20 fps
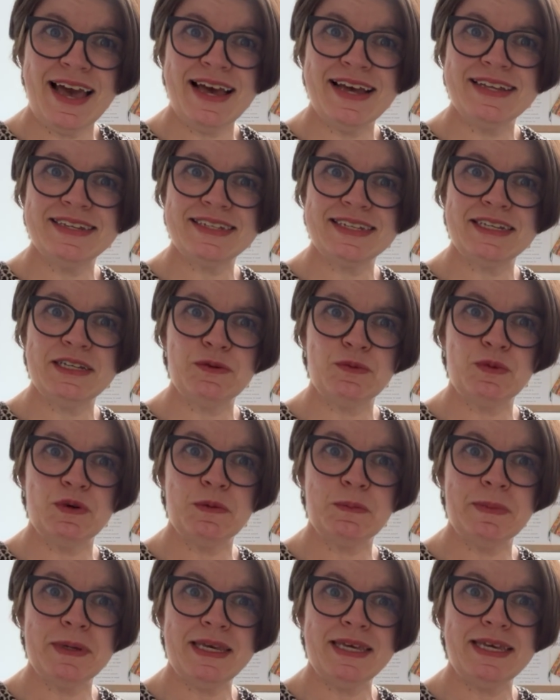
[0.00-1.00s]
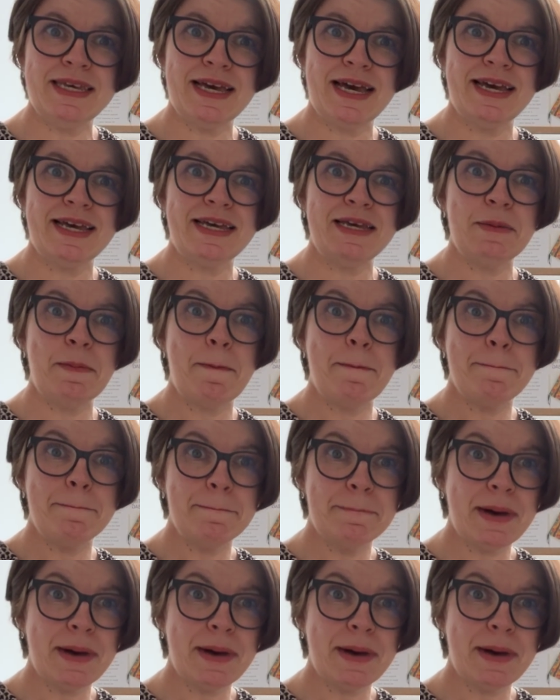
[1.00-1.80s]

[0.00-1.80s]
and it will be a